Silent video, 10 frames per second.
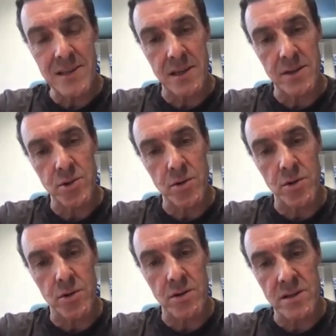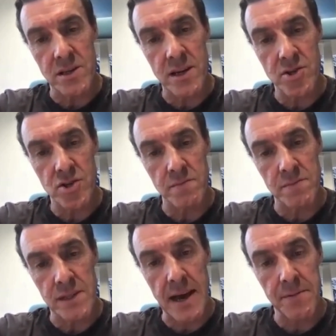easy to go in such
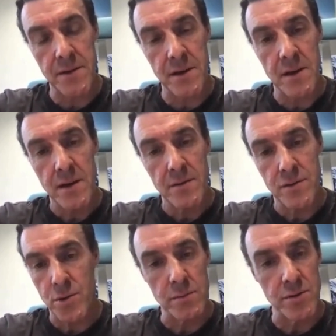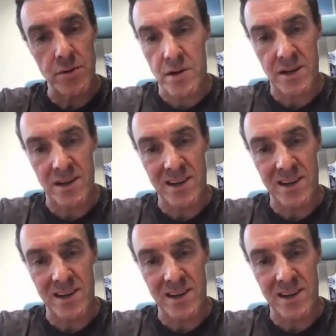in depth through a book